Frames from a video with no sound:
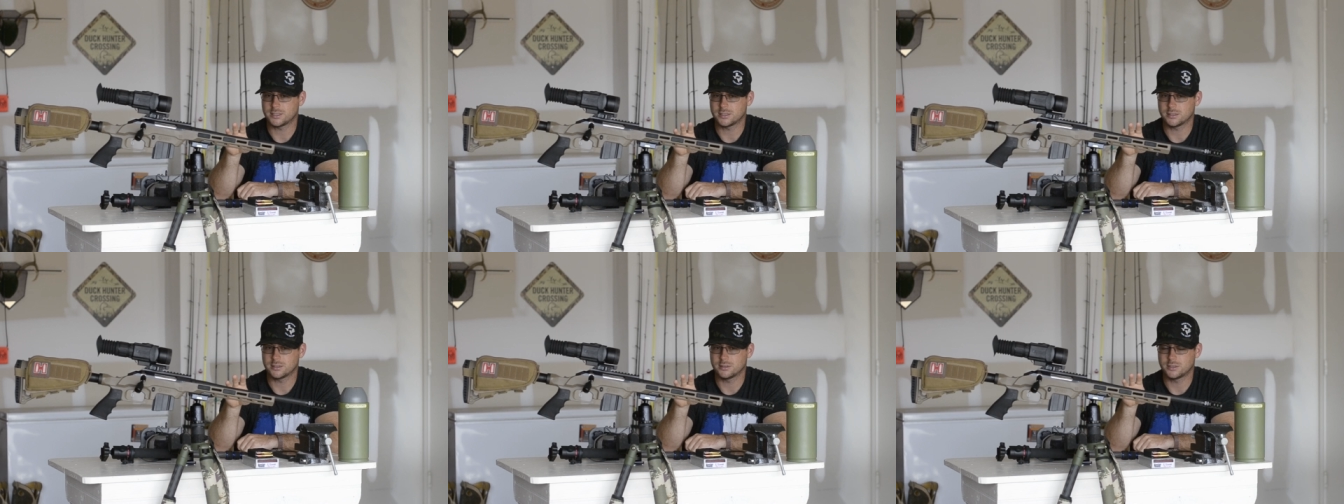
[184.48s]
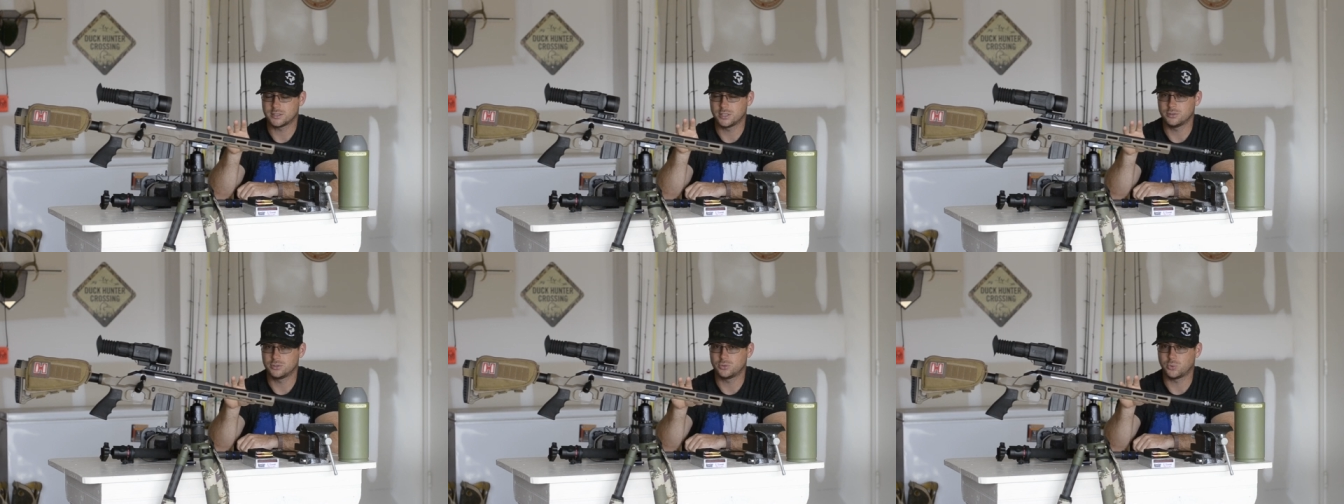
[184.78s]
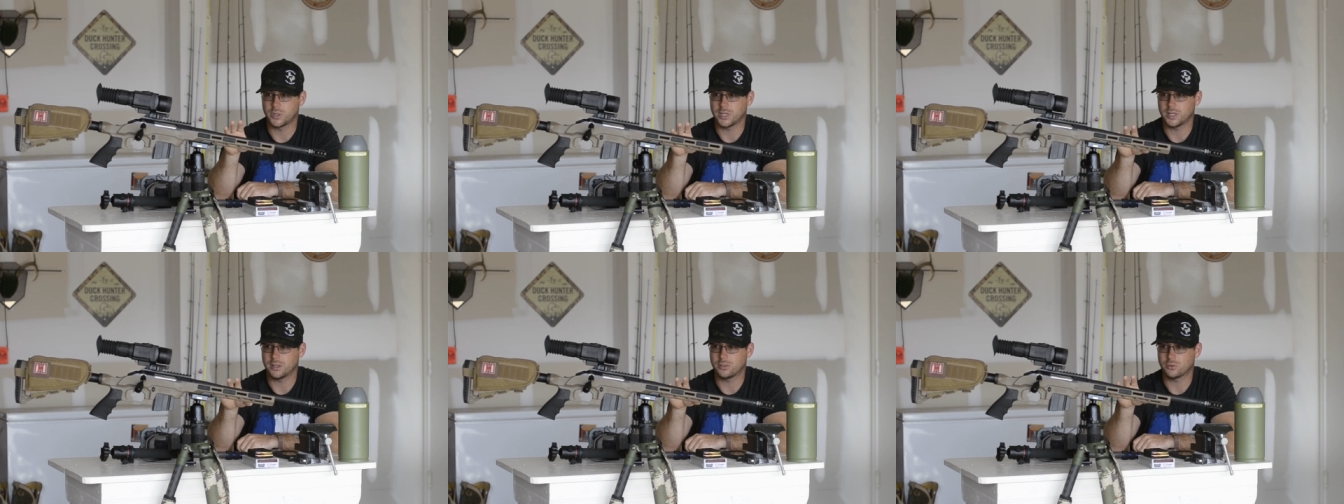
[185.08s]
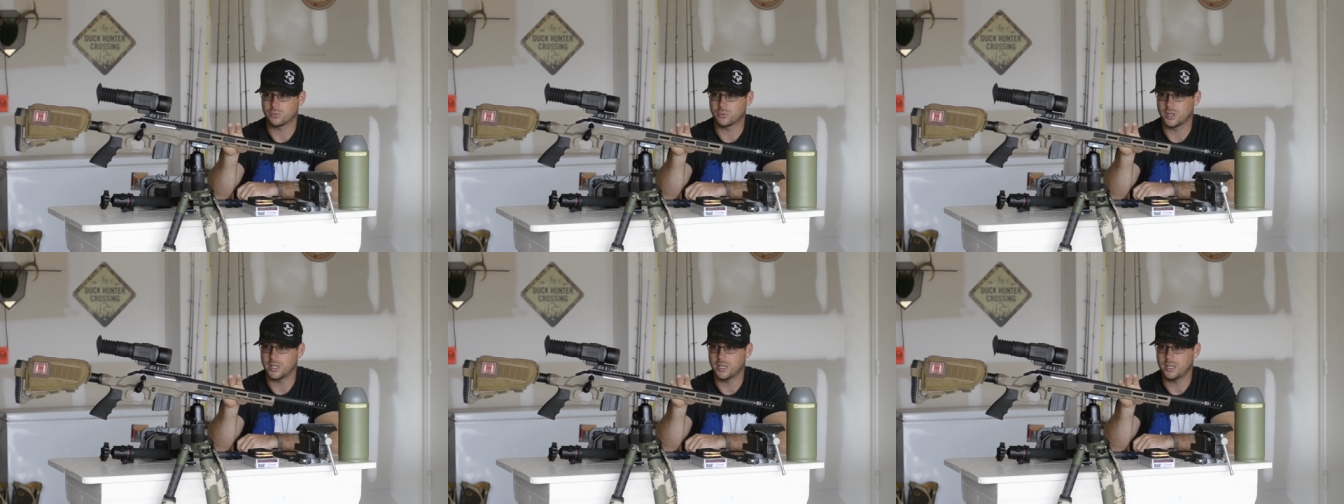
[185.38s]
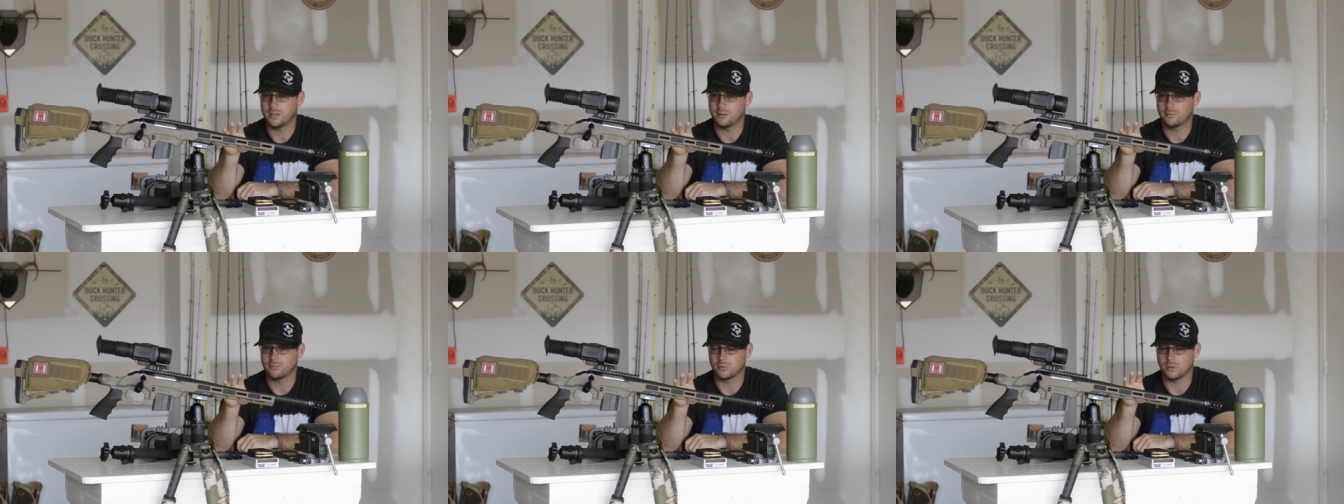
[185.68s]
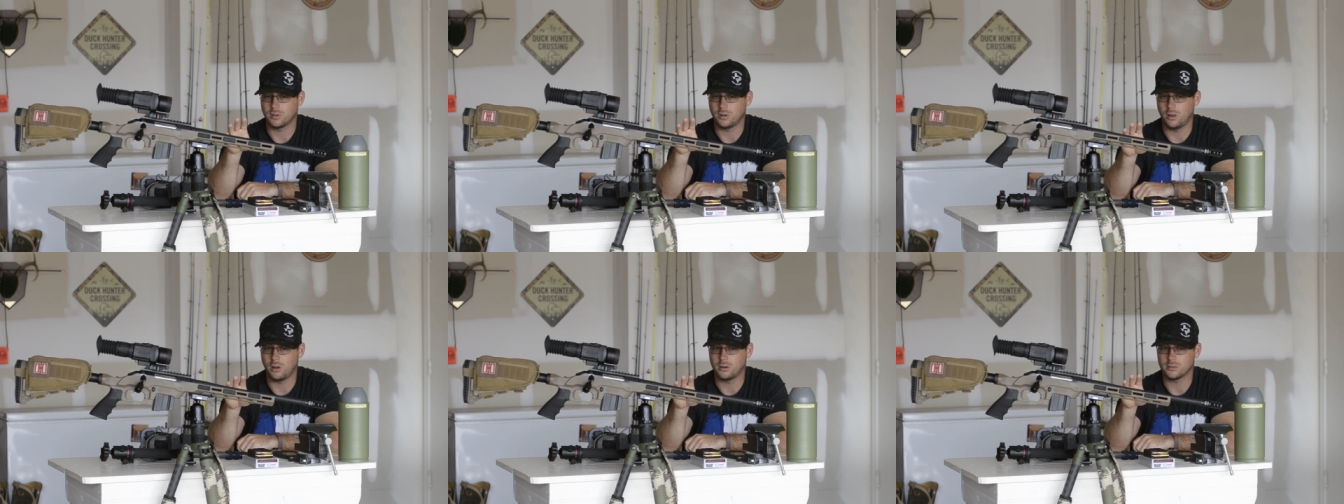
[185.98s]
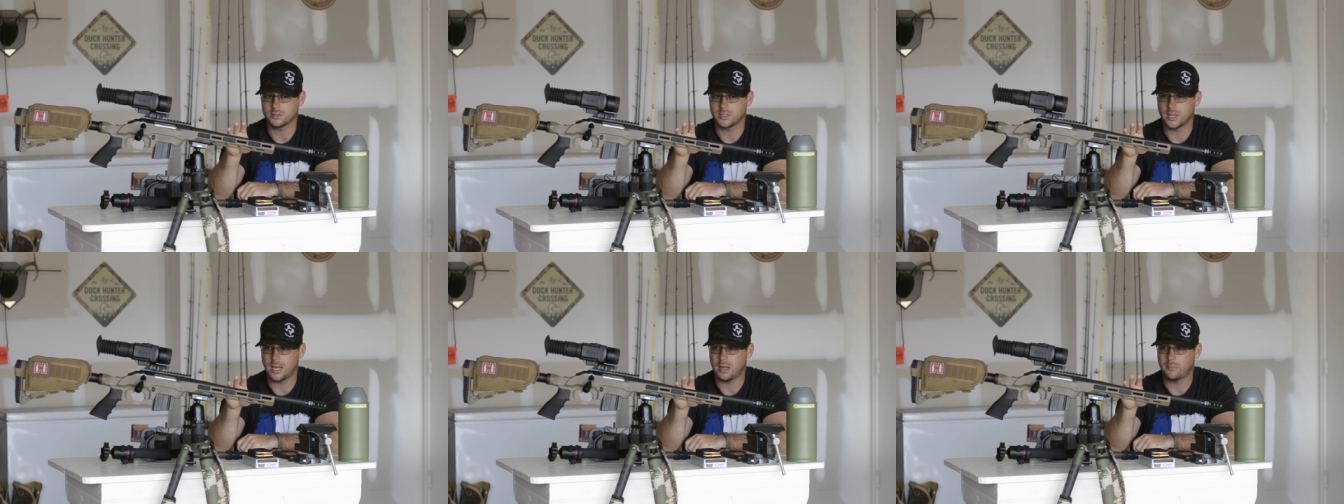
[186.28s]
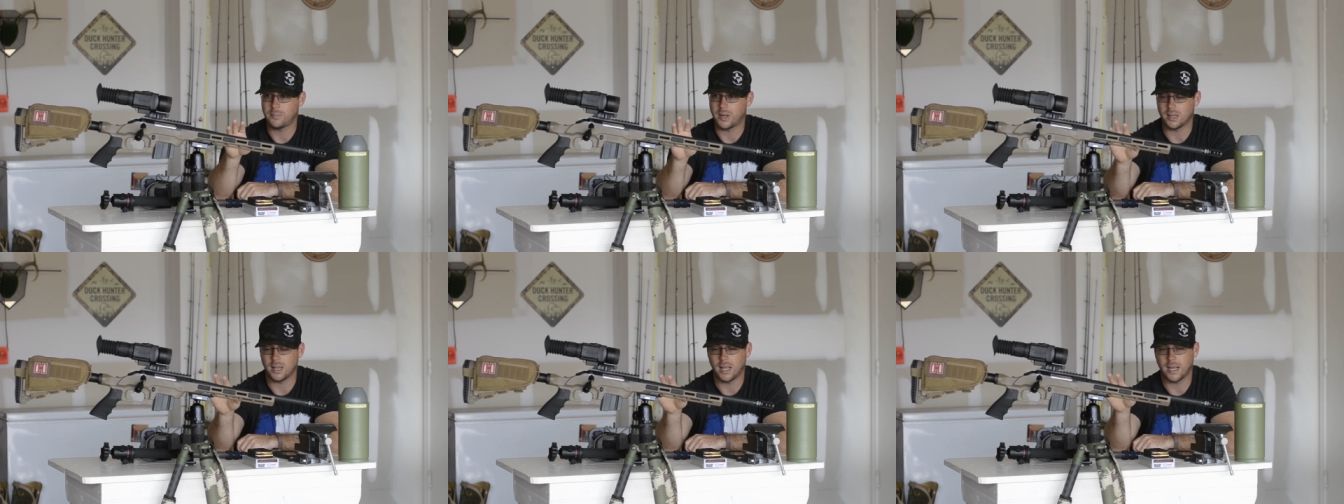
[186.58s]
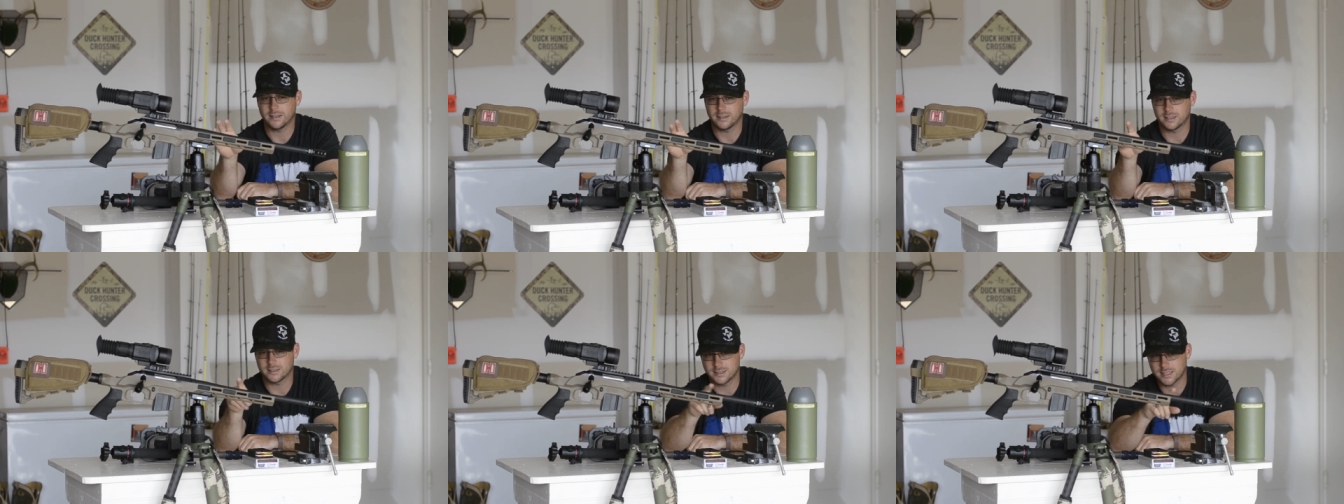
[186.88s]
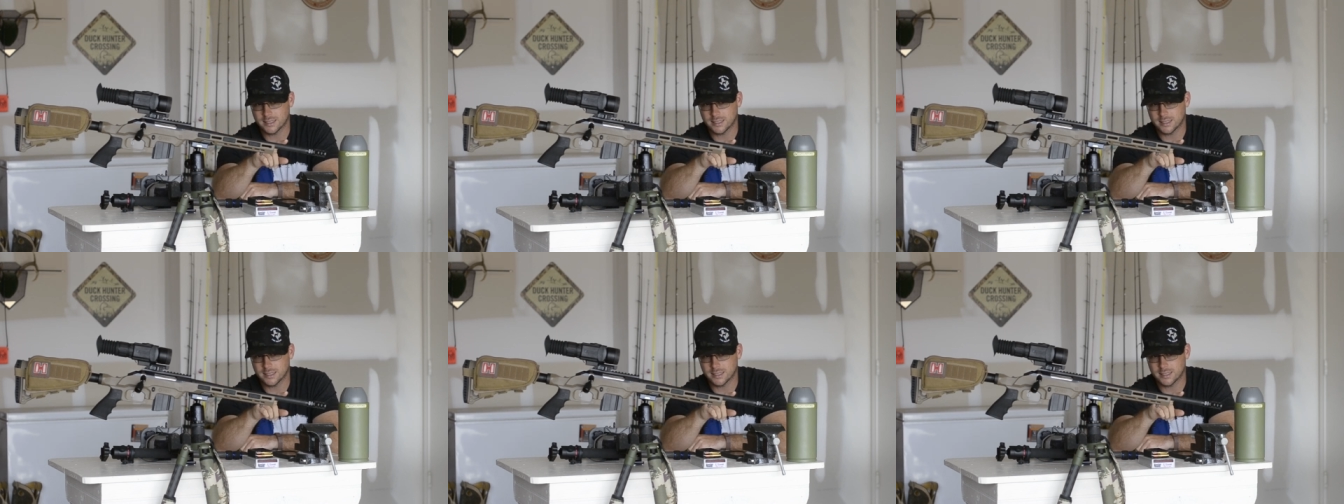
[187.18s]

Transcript: the Ranch 223 for a long time.